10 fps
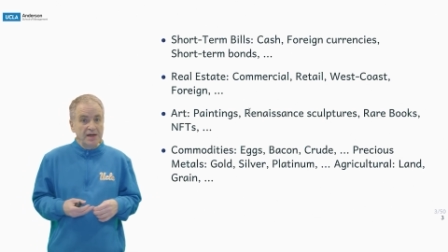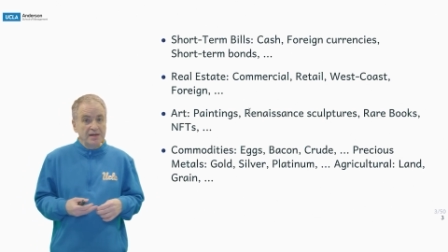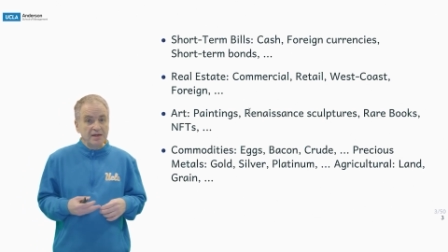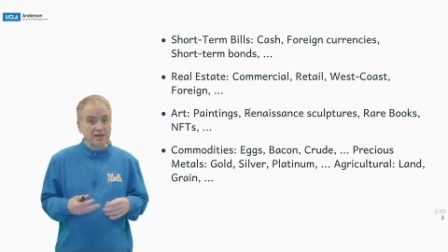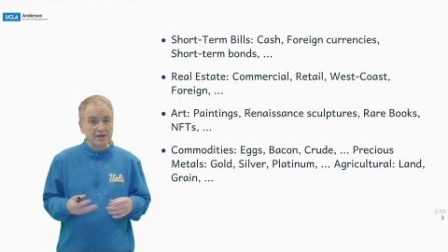
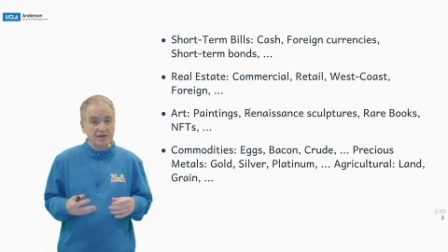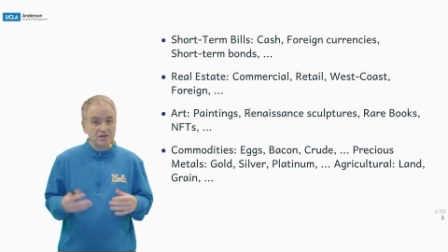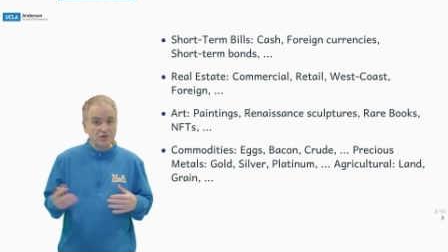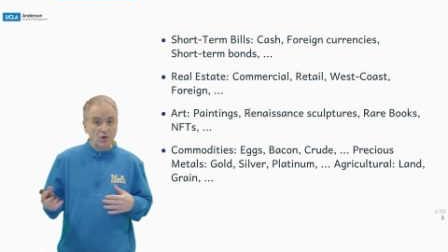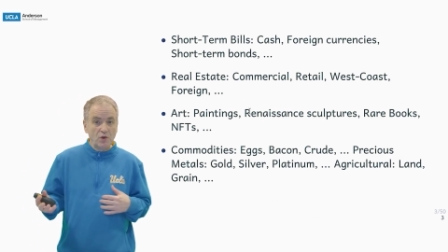Then there
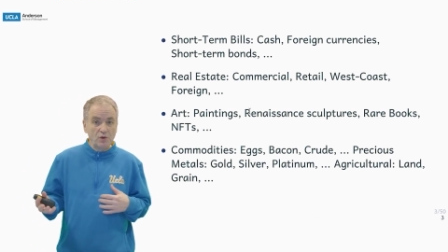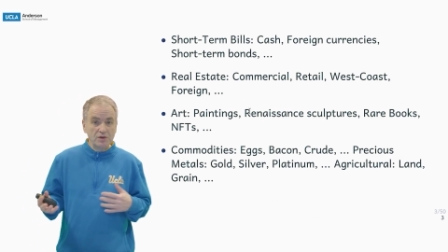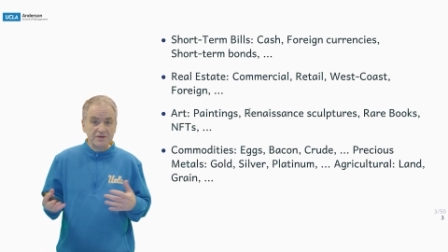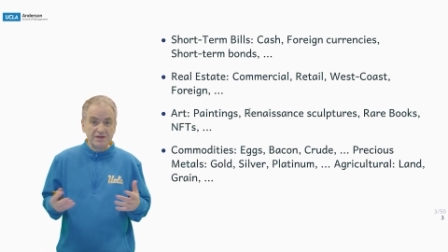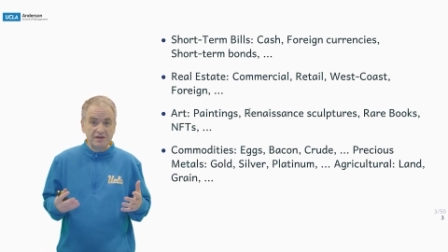is
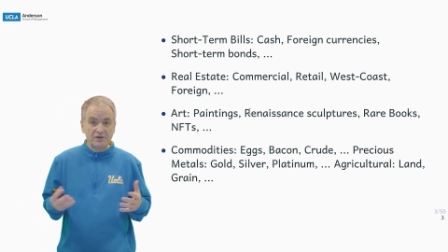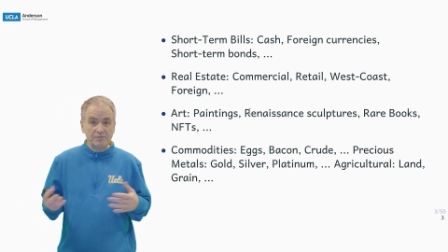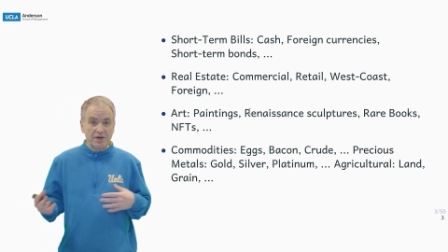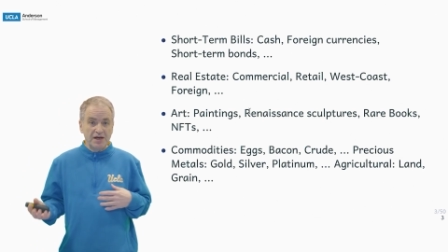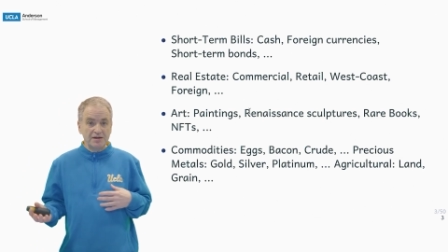gold, silver,
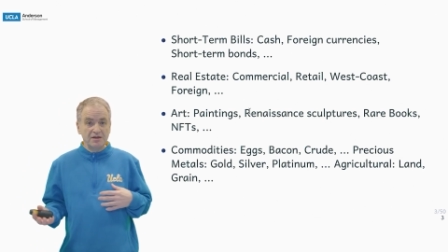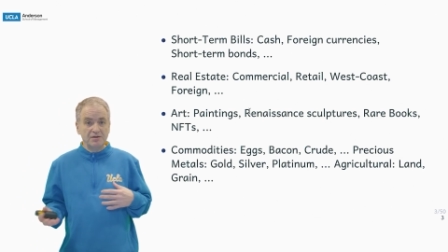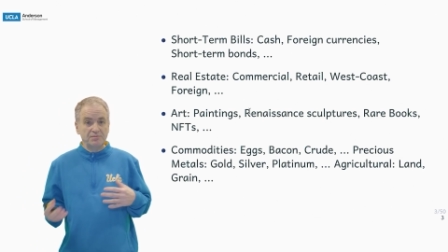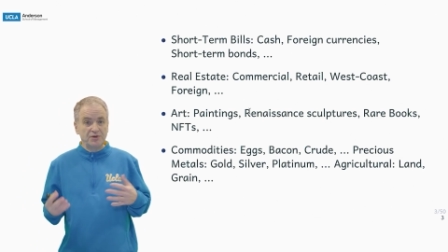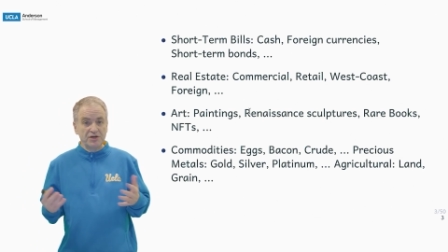
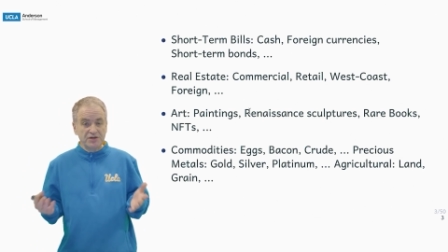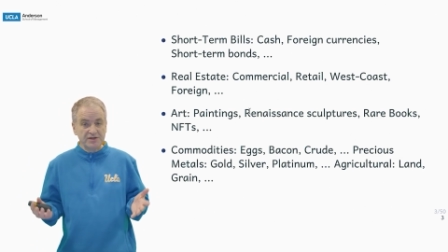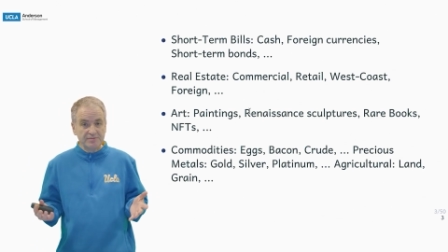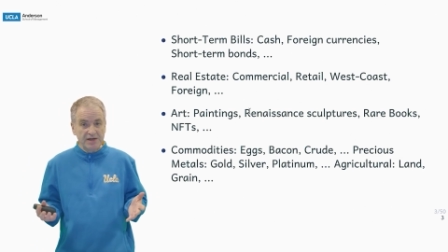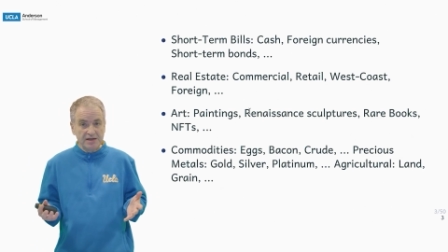platinum,
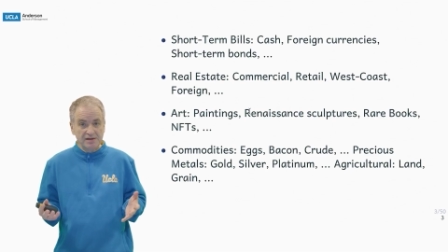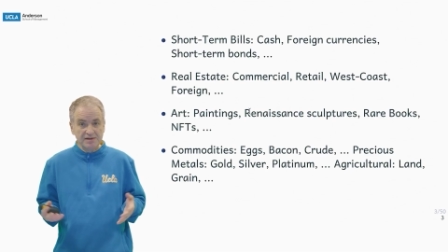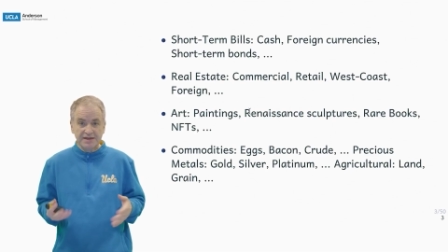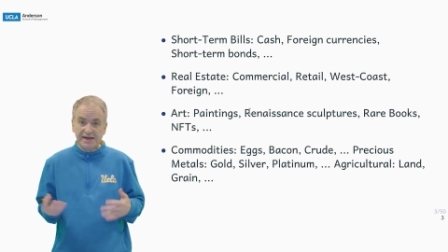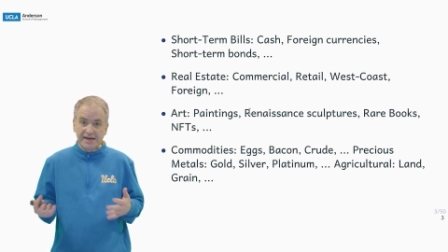precious
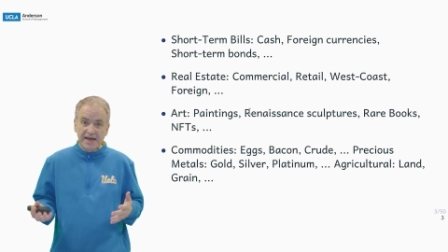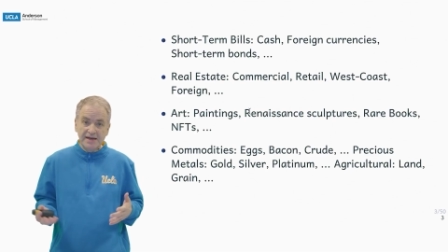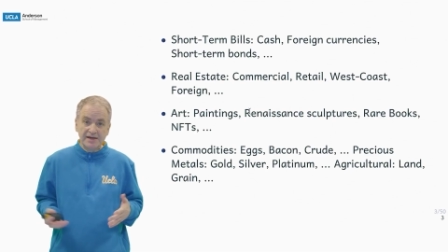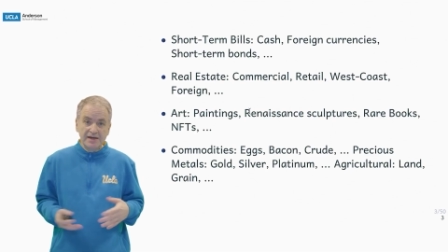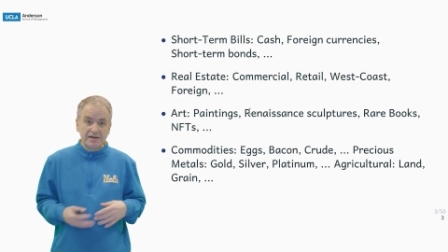metals.
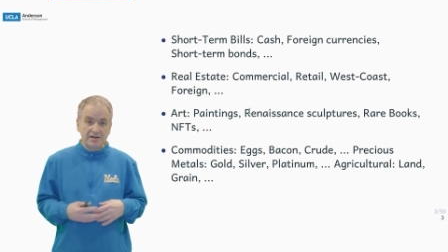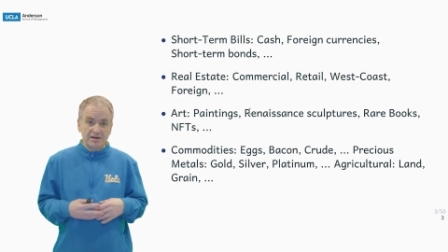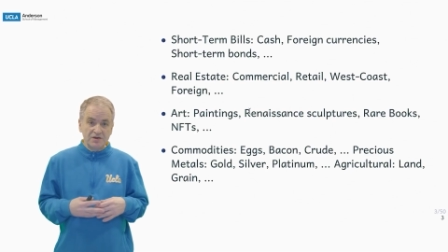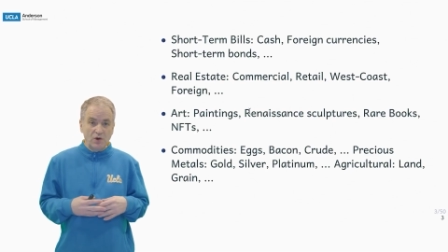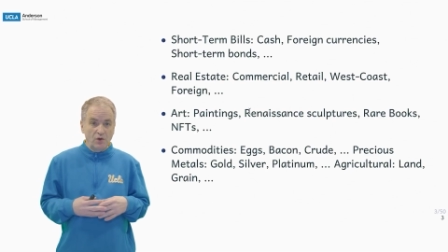Again,
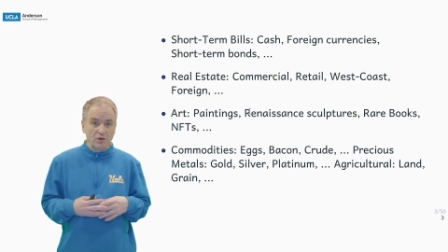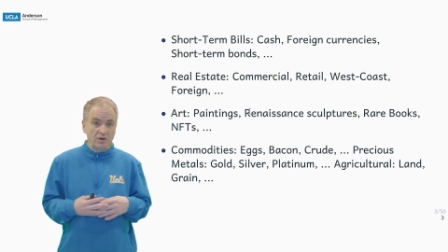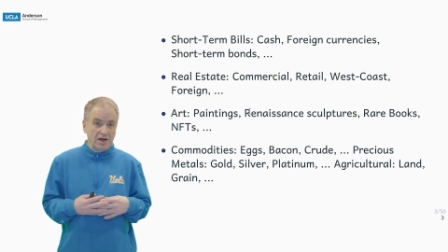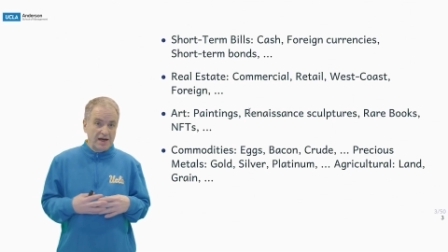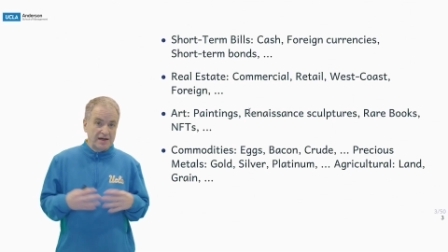there's
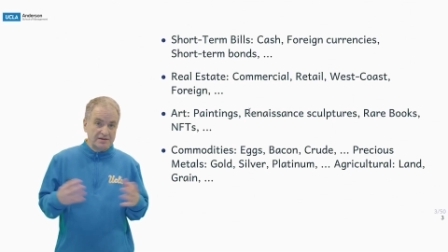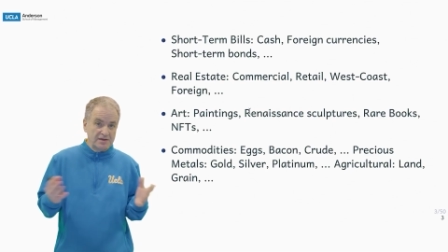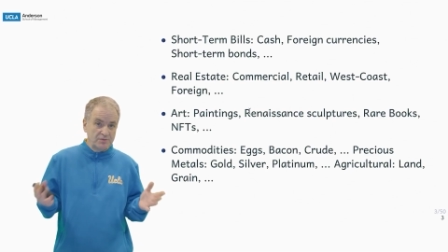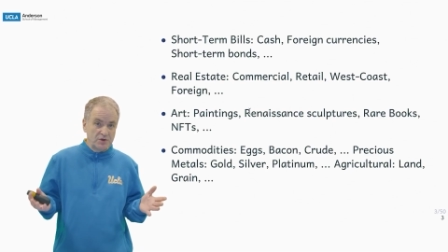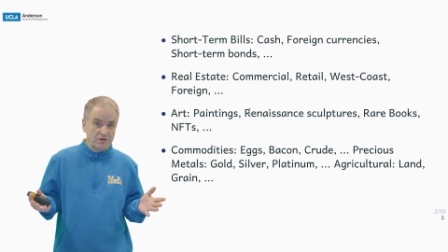whole
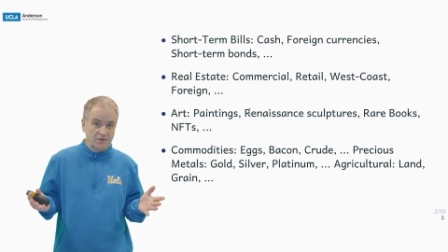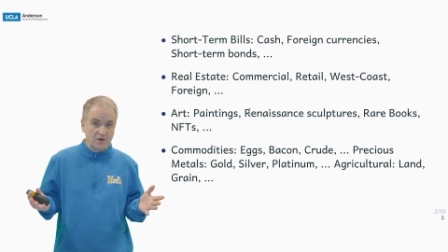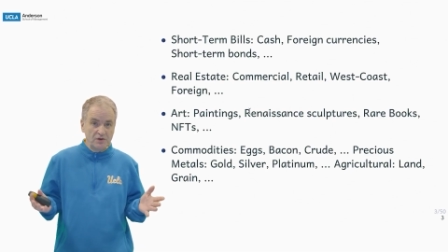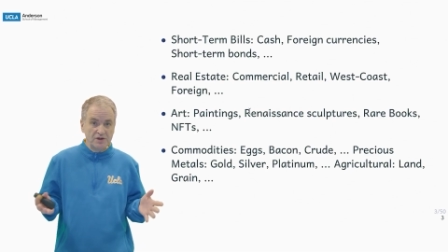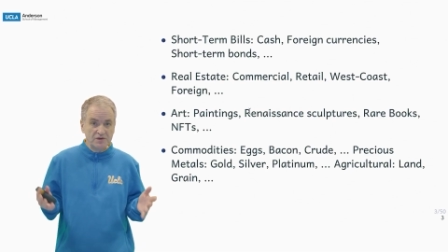asset
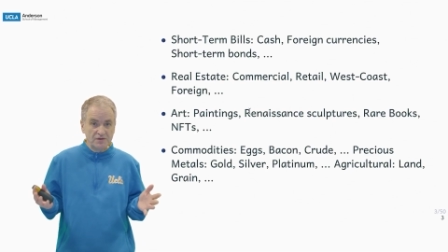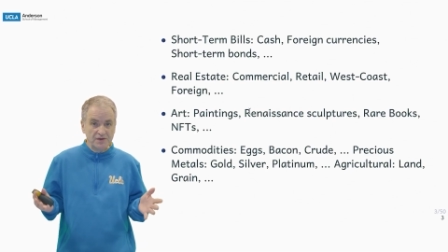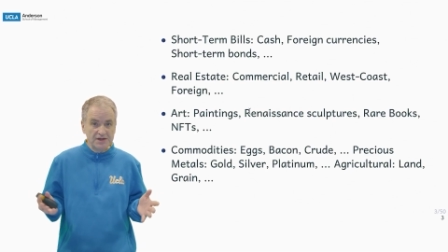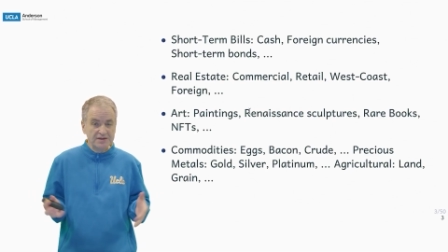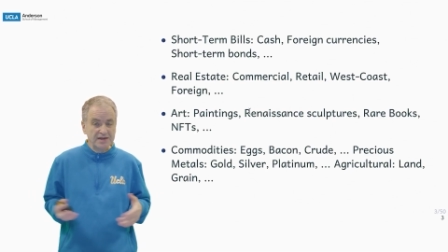portfolios of
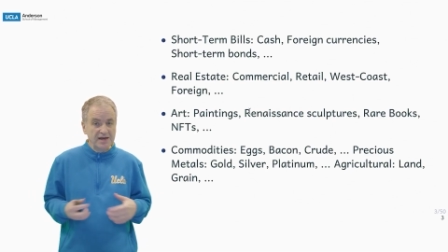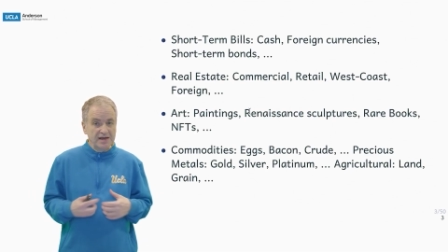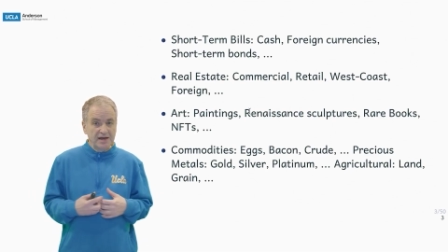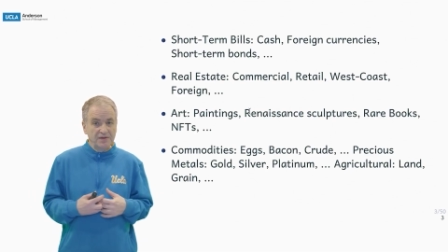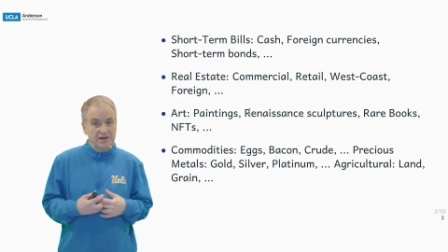this,
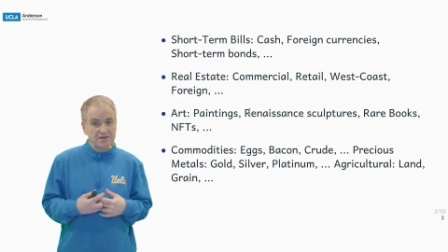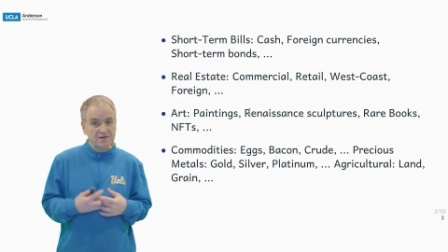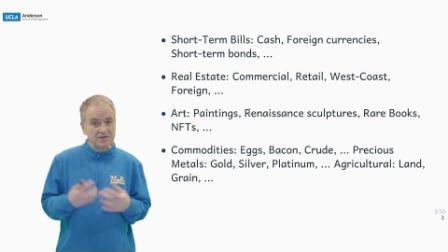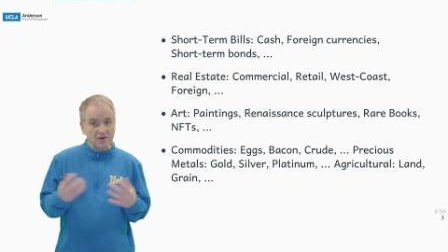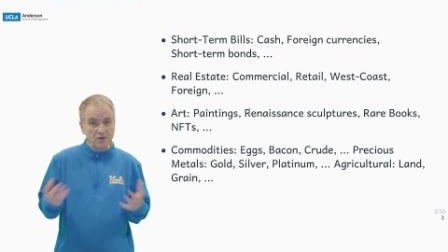and that's
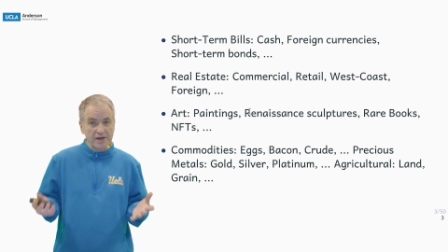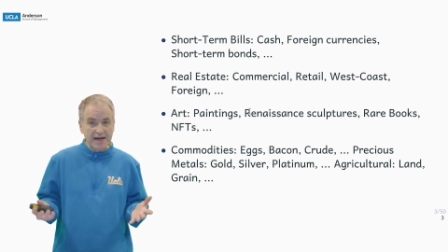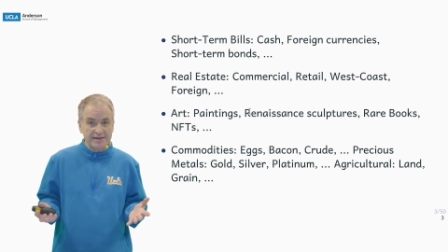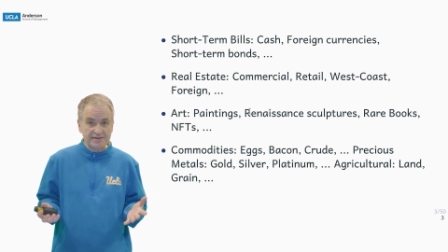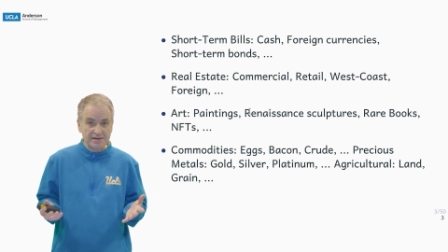its own
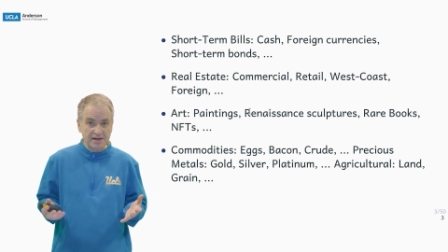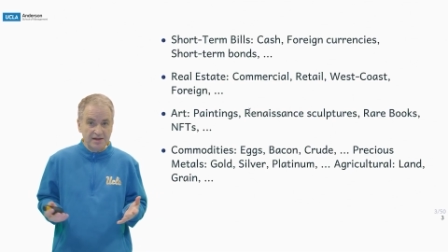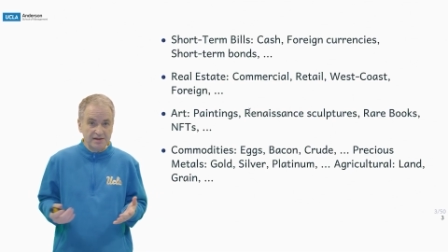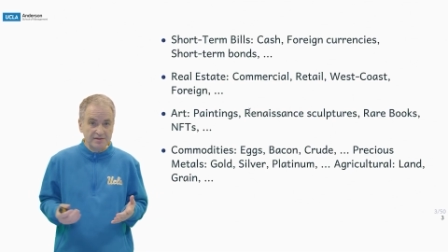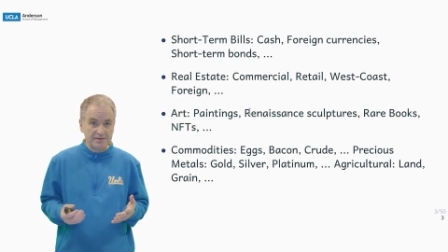asset
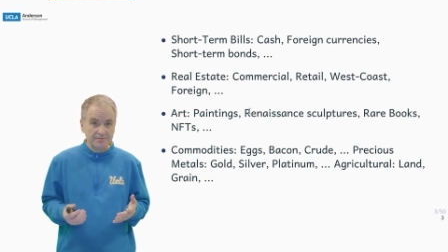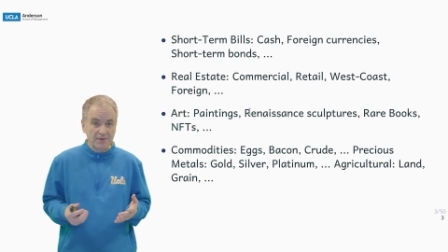class.